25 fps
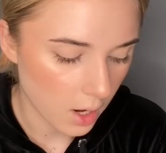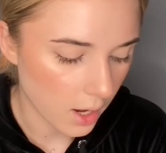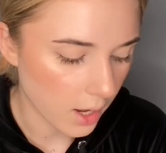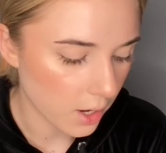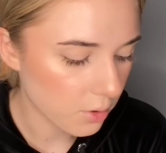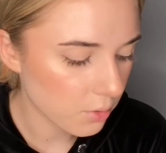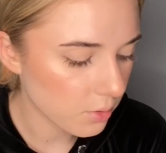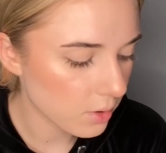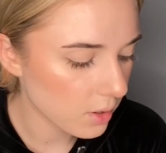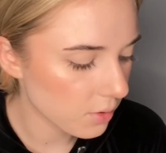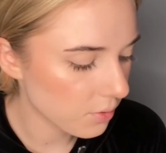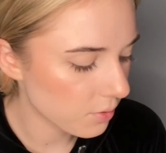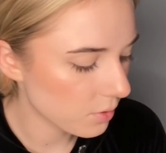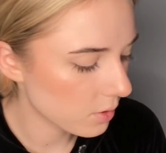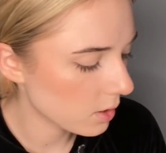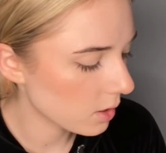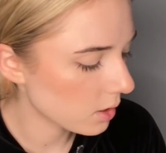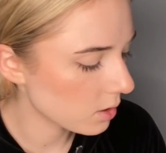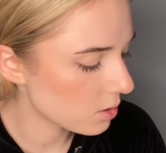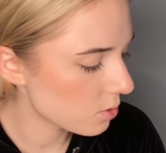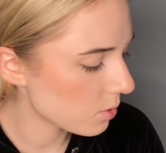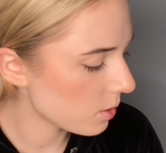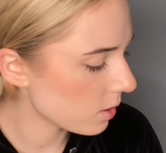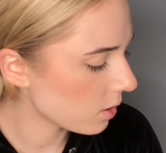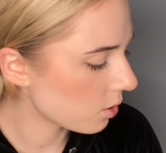I don't really feel
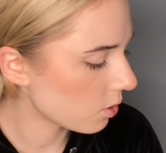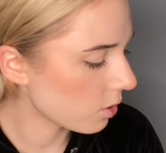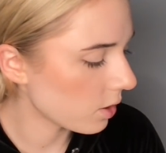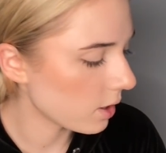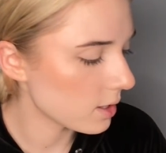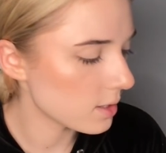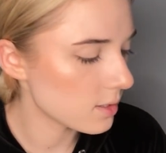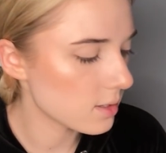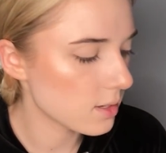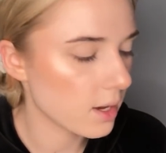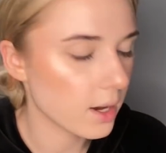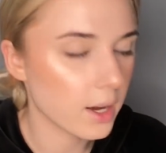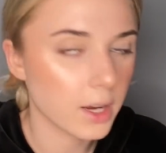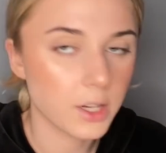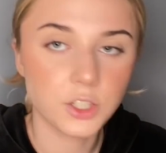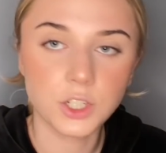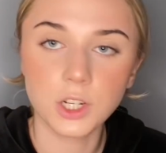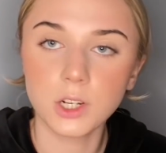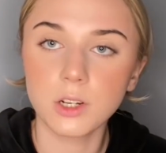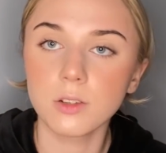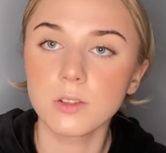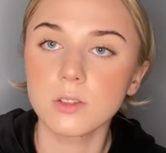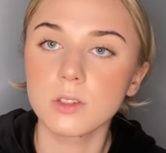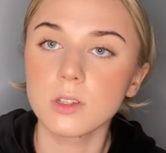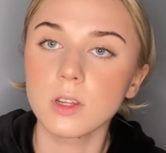like doing crazy
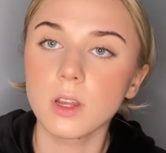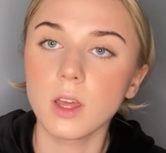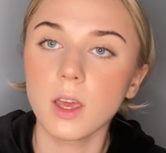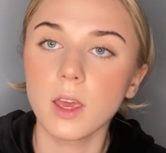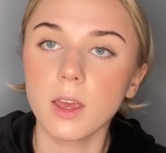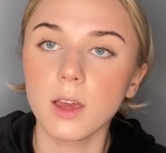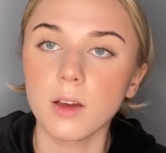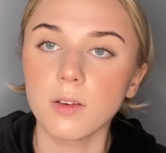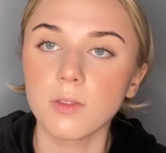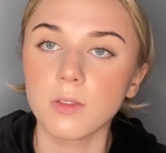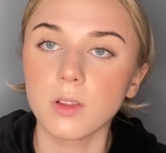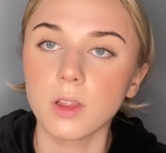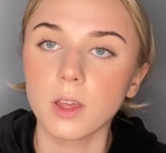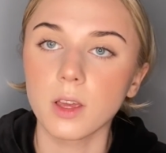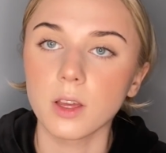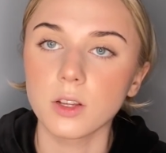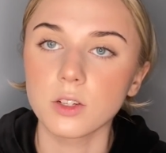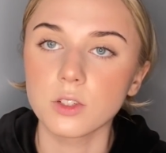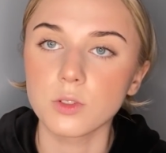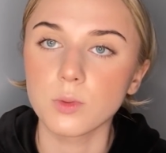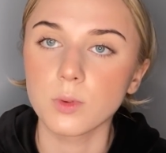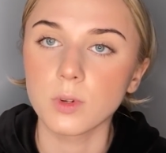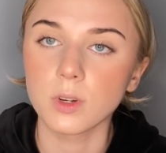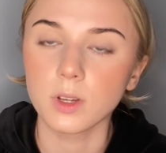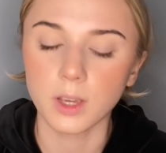eyeshadow today. I feel like I
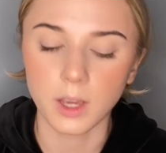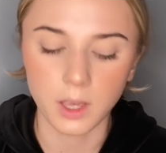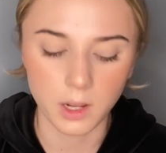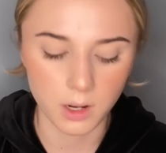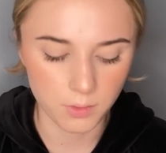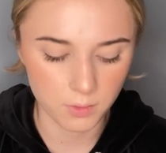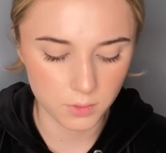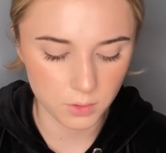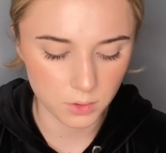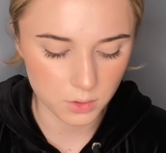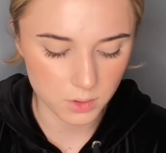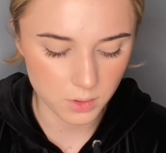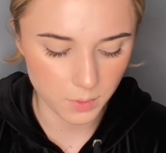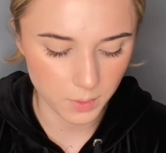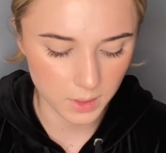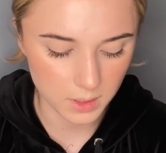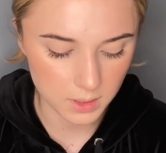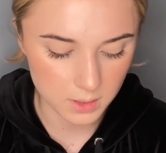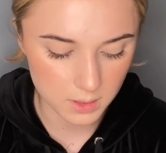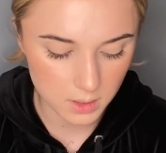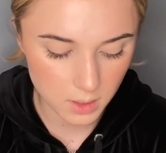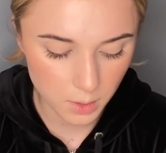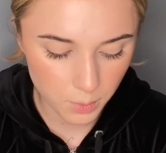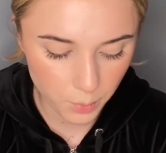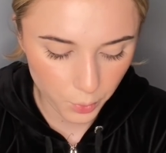just want to kind of do something
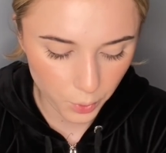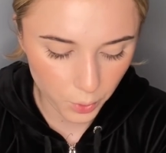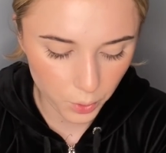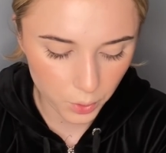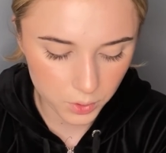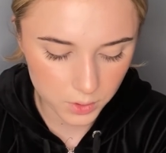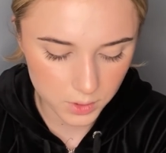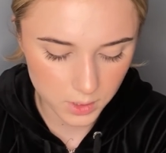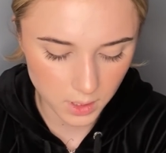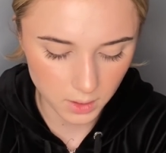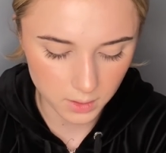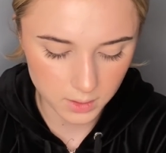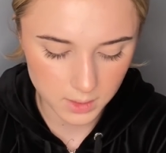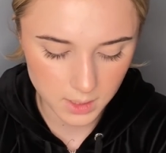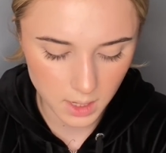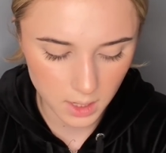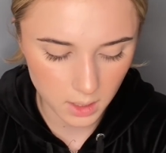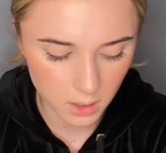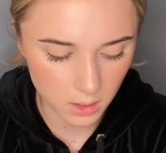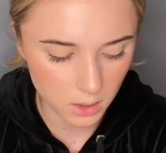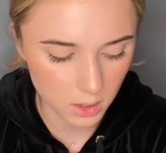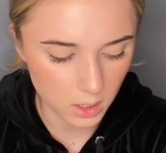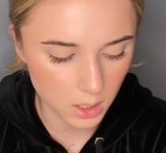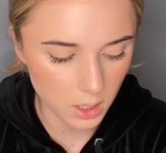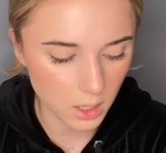simple. So I'll
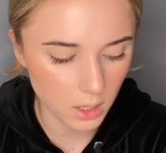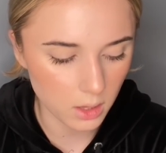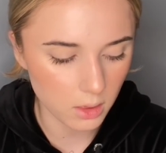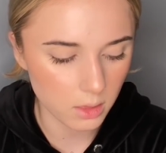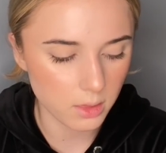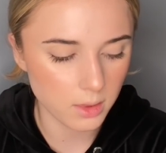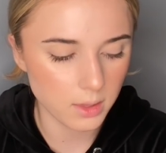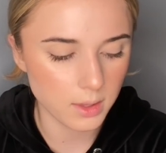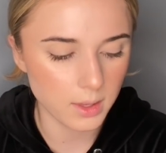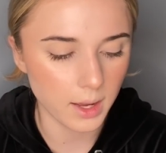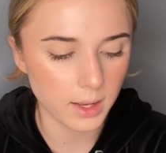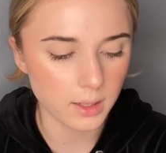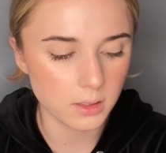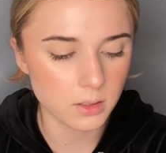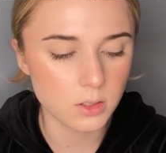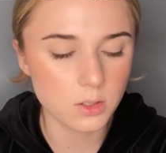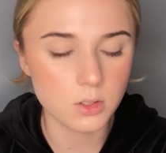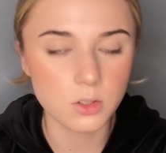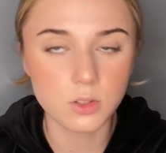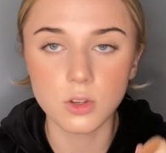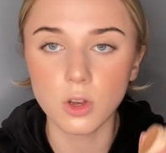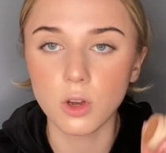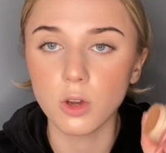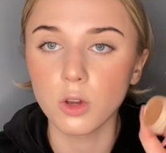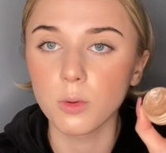take the That's
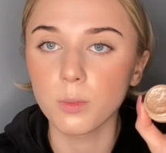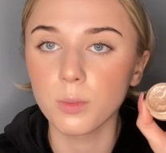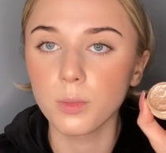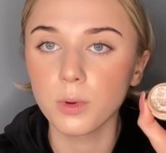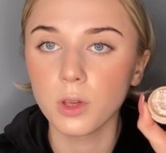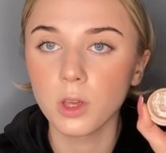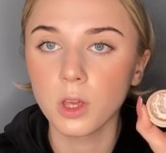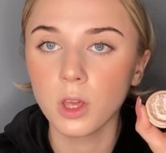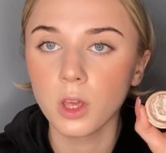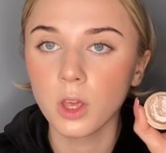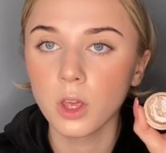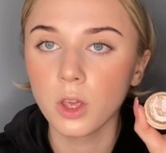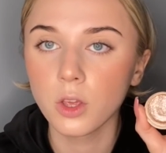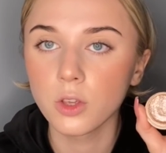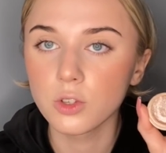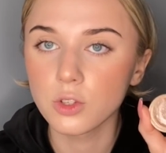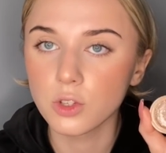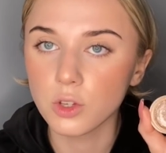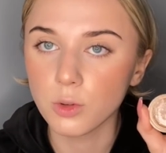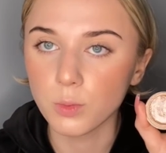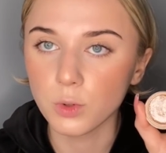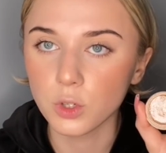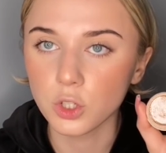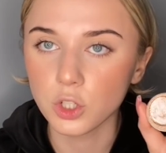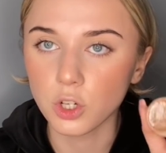Taupe
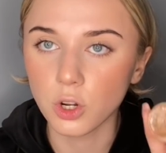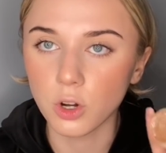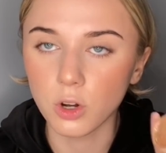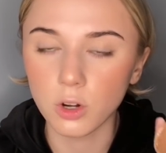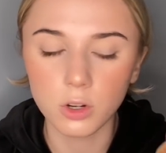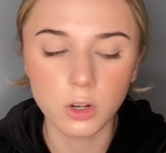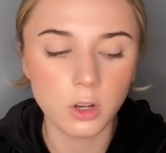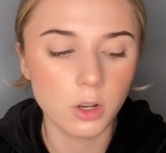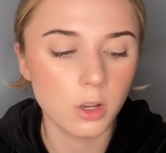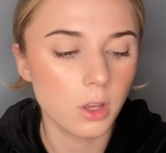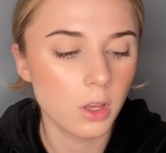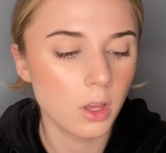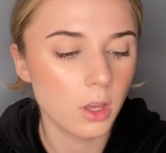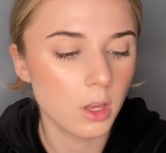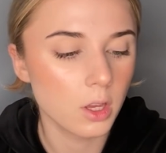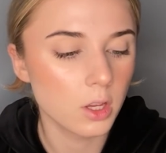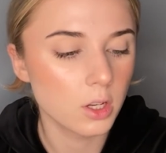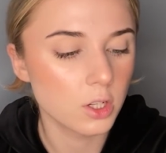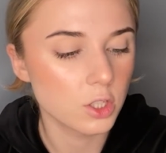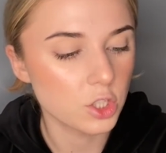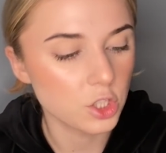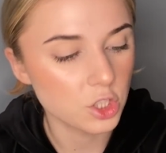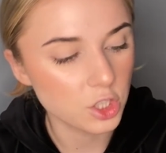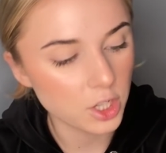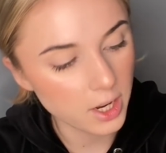Super Shock
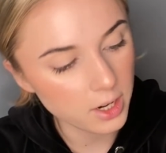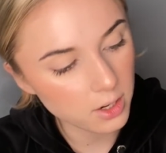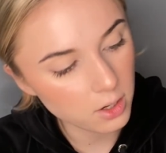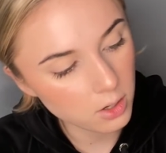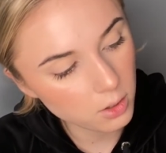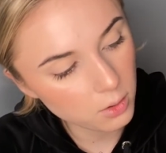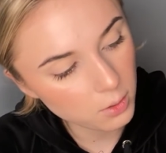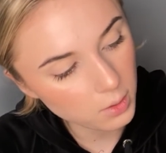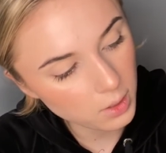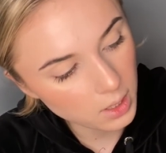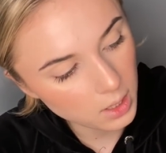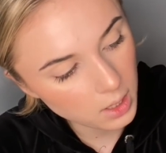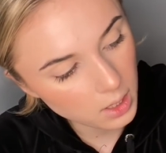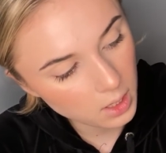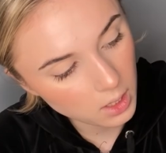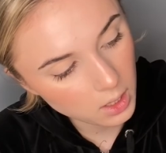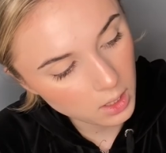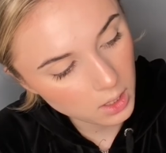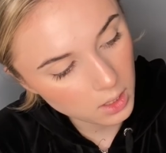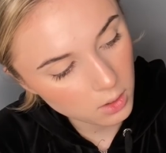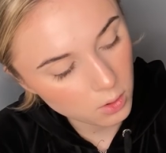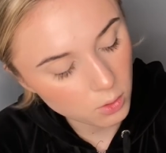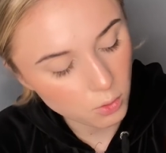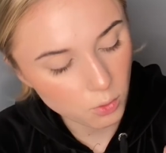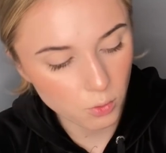shadow
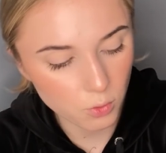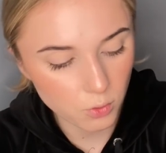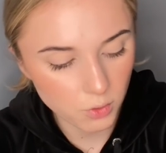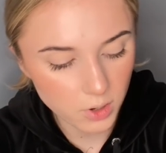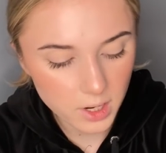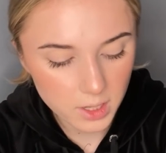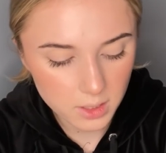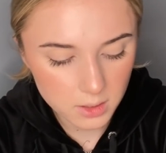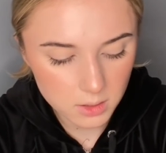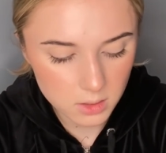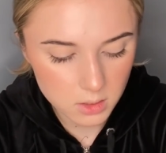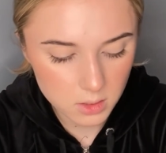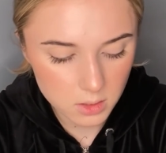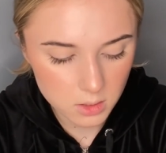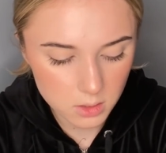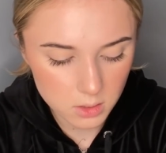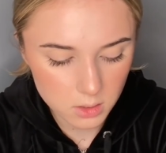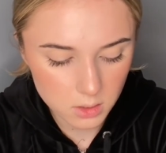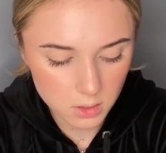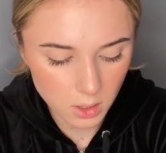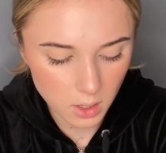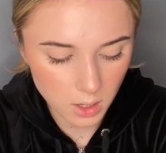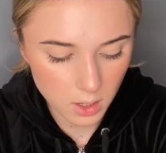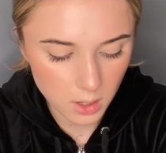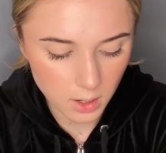in
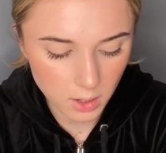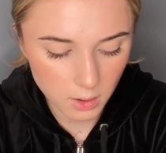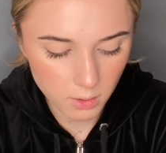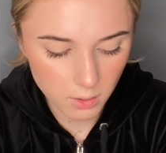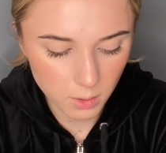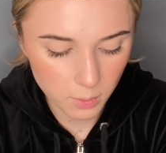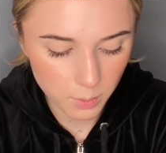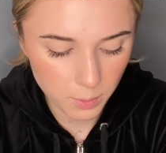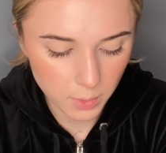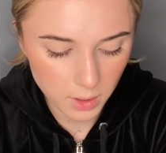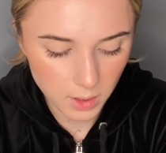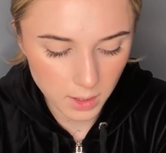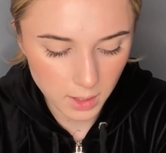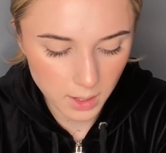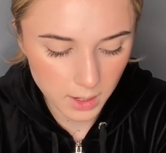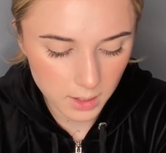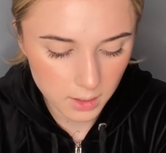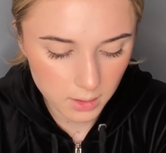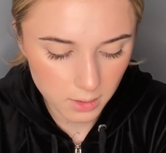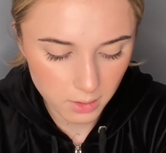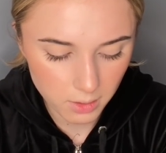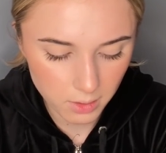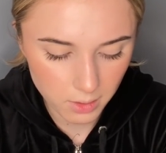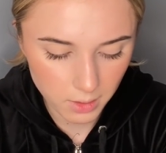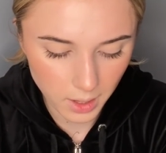Ritz and I'll
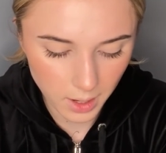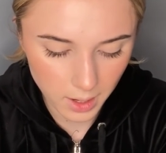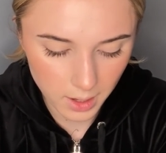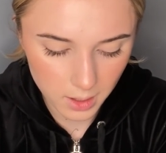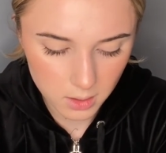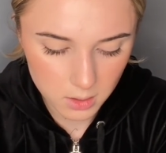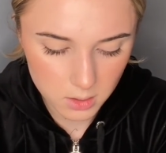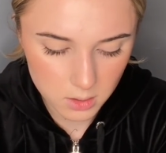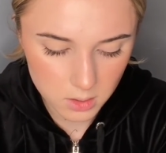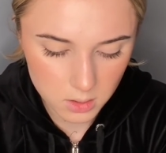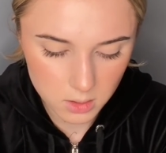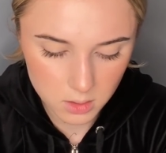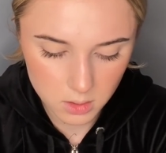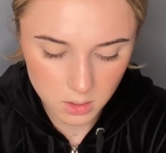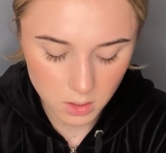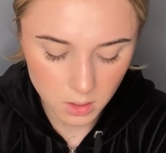apply that